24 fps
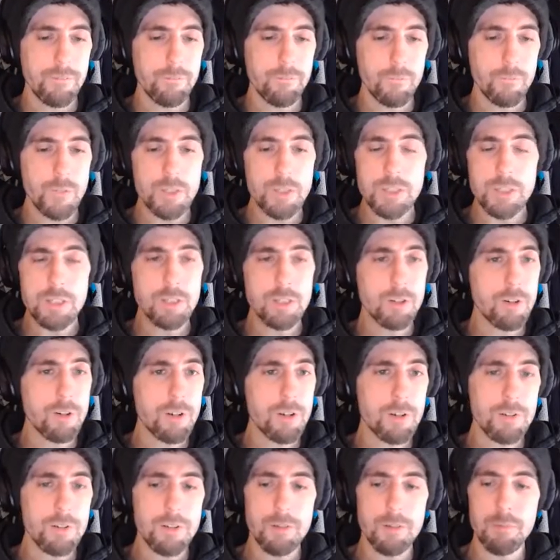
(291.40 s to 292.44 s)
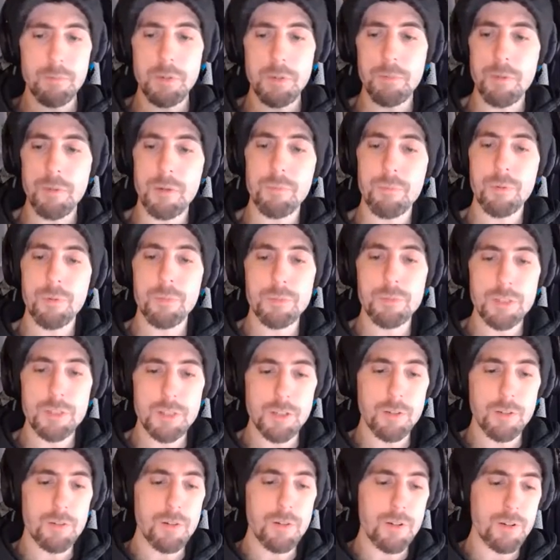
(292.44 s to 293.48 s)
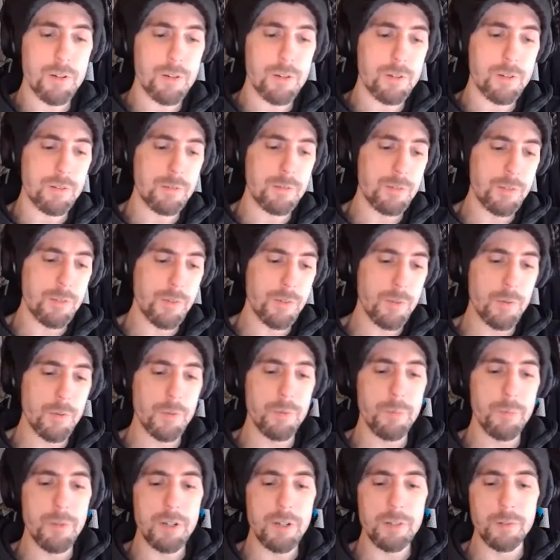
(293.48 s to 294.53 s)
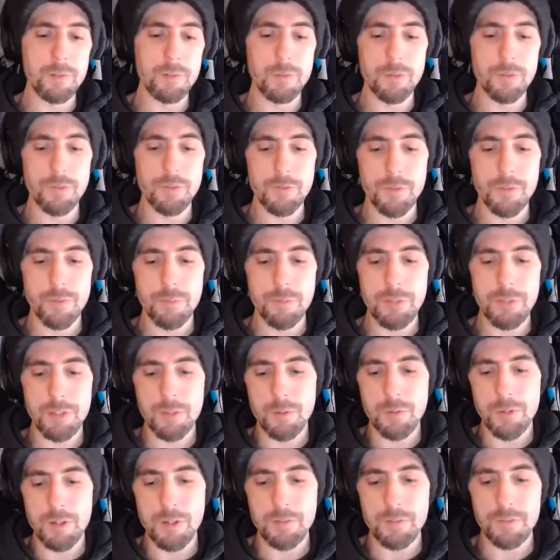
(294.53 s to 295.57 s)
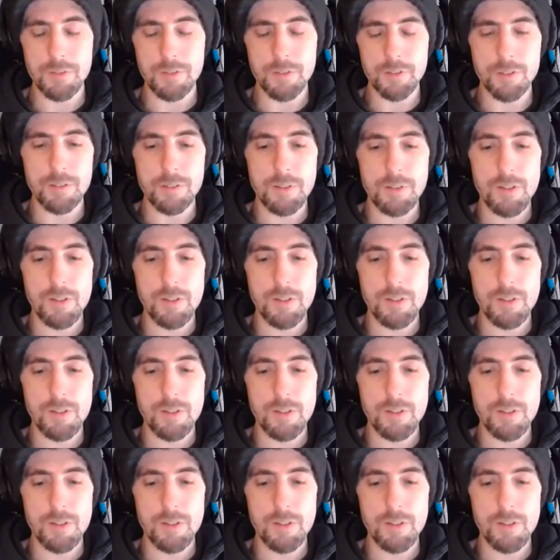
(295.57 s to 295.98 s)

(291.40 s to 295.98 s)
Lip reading: When Gina Carano did Beep Bop Boop, Gina Carano was told by Lucasfilm that you have to